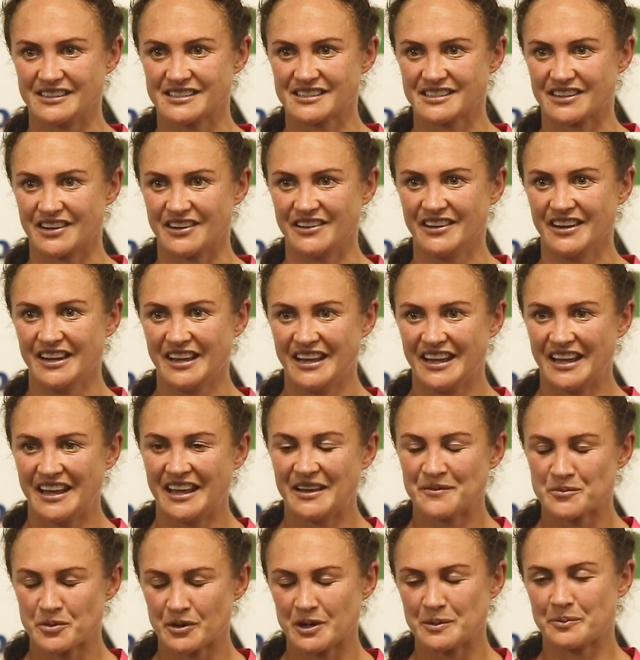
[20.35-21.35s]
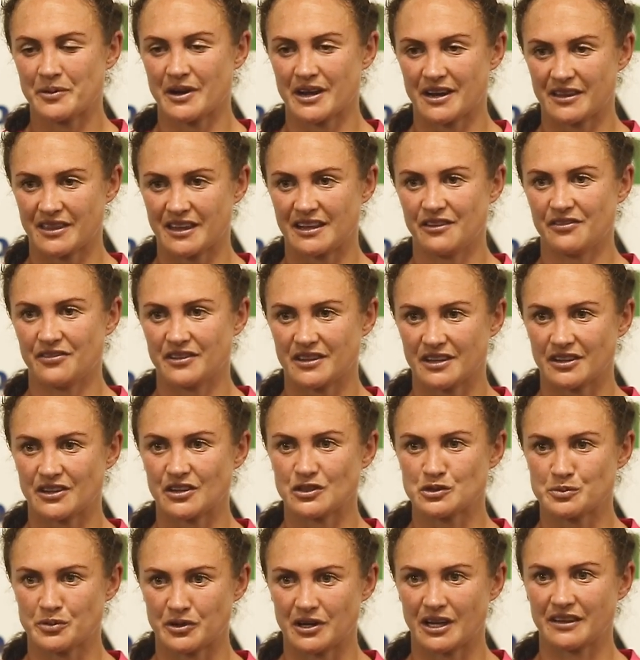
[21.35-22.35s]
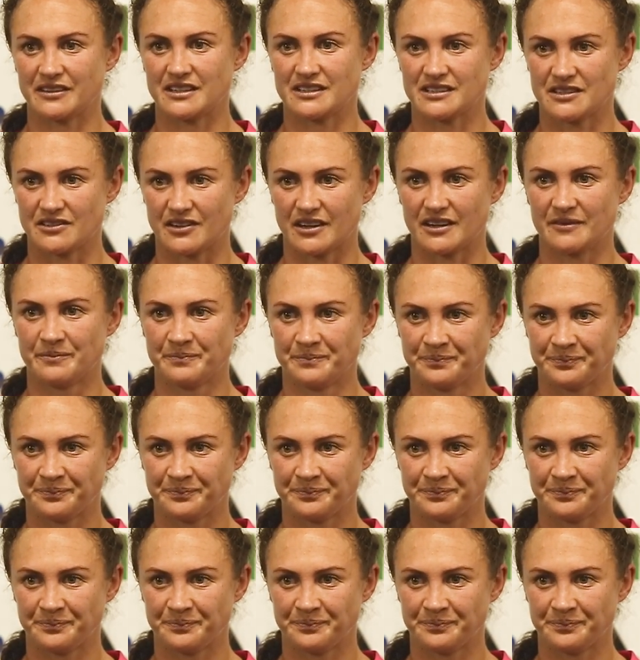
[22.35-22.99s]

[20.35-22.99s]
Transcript: So pretty proud of the effort the girls put out there tonight.